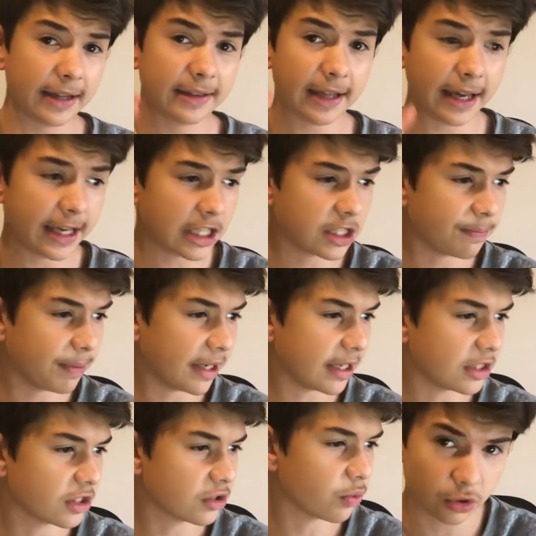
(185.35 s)
T
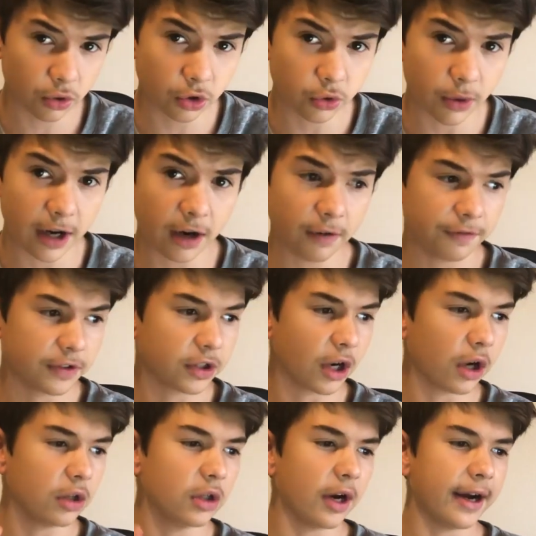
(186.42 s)
Spears 212,
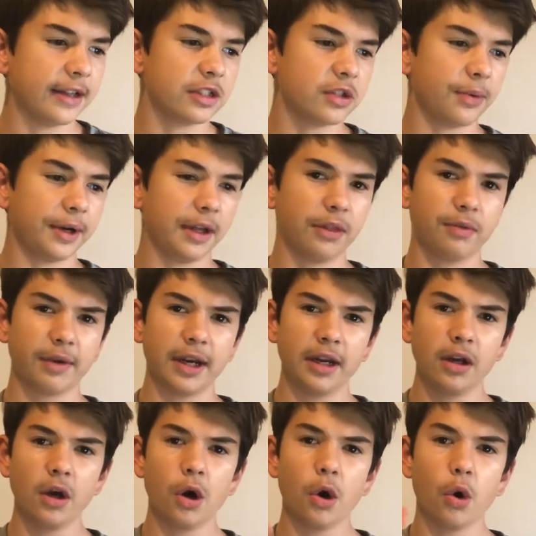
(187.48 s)
Go Lions
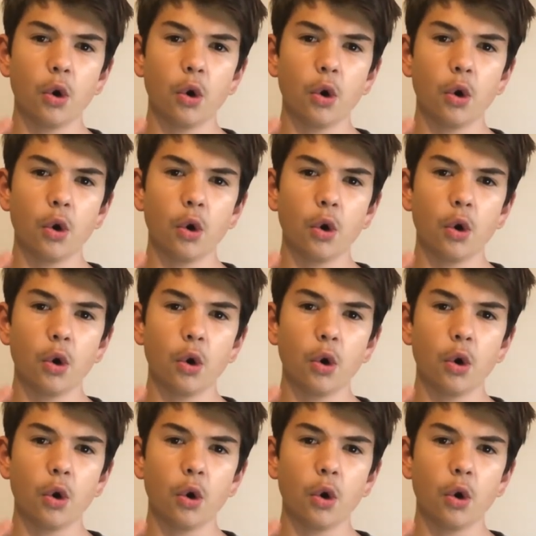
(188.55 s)
23,